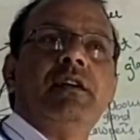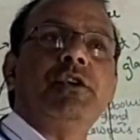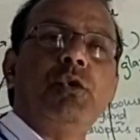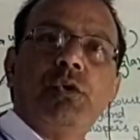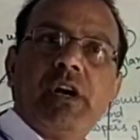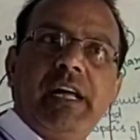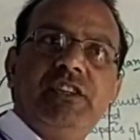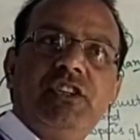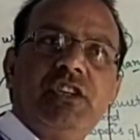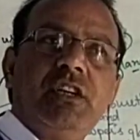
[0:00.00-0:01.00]

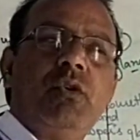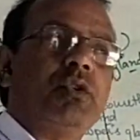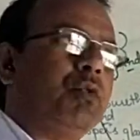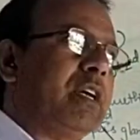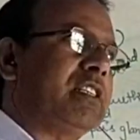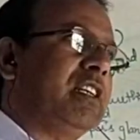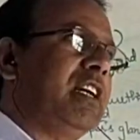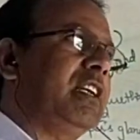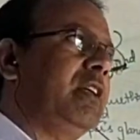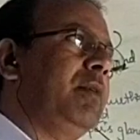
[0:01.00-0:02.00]
neutralization, or you can say
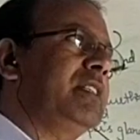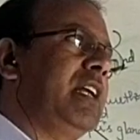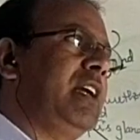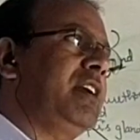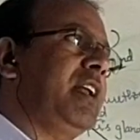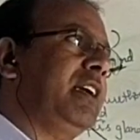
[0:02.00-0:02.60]
that the vaginal